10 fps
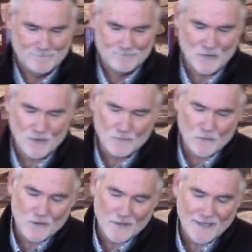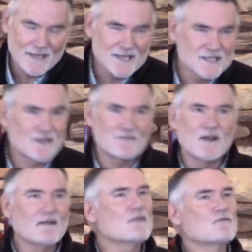Therefore, it is a
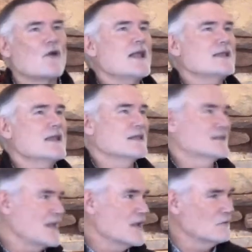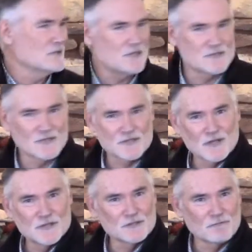very frightening thing when Jesus
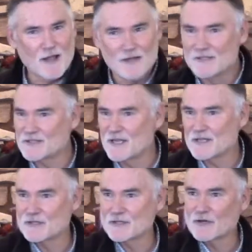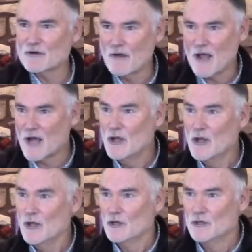turns around and says to the crowd,
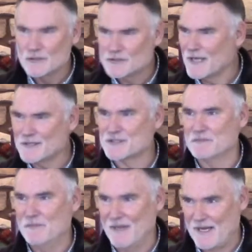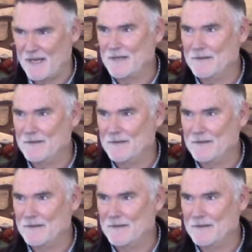"Who touched me?"